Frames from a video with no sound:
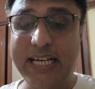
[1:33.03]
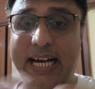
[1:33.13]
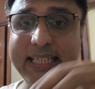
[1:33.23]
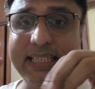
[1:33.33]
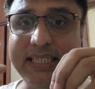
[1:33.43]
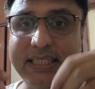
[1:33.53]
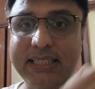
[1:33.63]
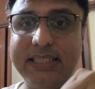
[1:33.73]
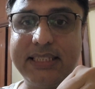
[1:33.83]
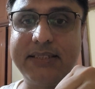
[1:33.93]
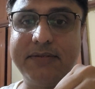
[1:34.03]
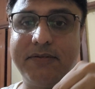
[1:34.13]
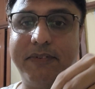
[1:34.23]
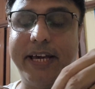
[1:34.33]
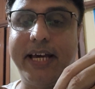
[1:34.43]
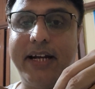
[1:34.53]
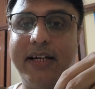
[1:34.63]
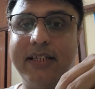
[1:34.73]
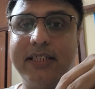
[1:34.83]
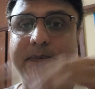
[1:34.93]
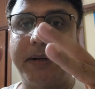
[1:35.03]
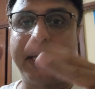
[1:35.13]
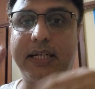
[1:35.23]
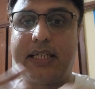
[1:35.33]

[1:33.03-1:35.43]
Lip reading: I think this is where the spark